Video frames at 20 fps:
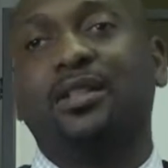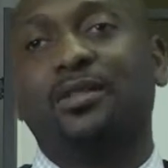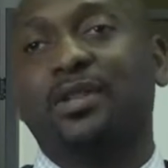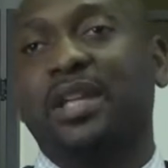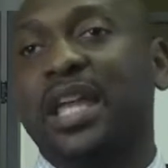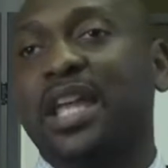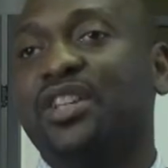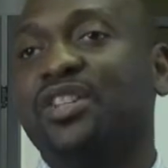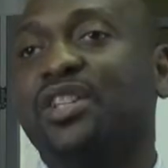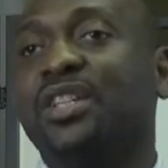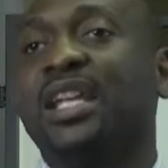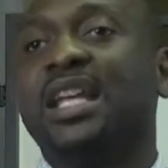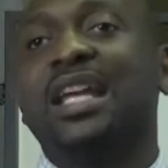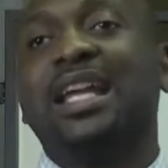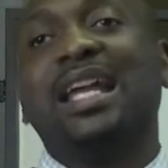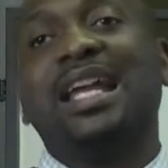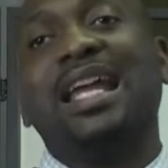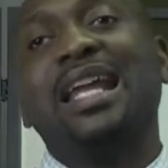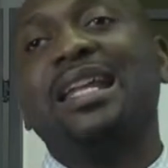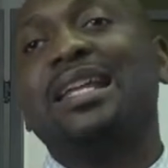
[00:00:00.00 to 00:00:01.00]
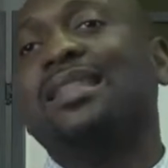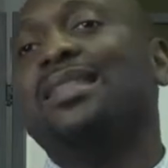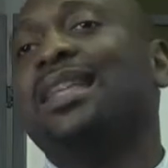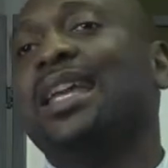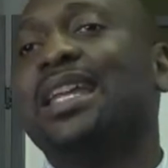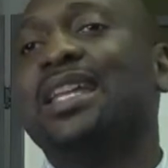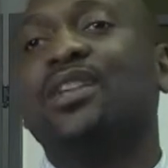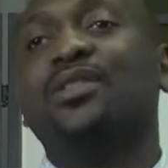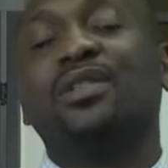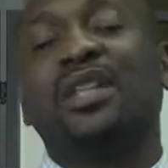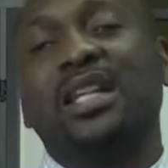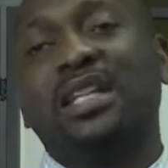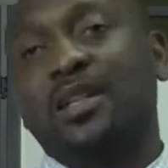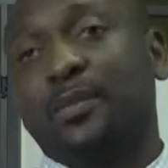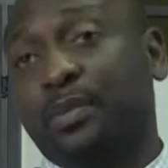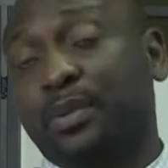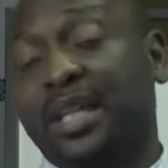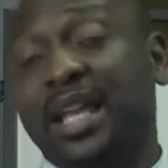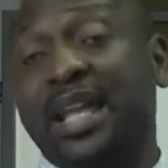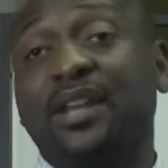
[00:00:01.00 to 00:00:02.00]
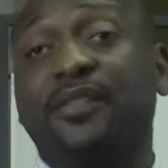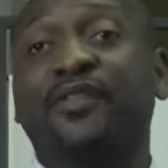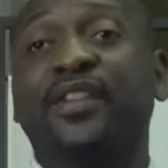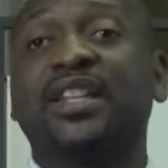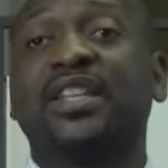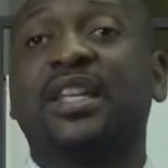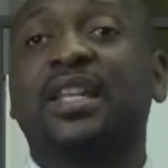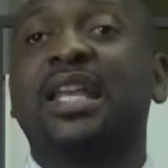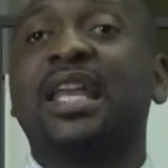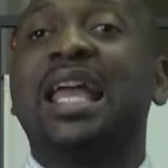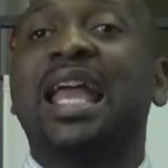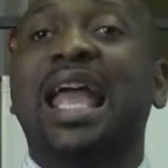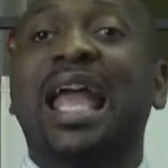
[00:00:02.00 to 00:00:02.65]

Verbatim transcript: location, anything you need to plan a visit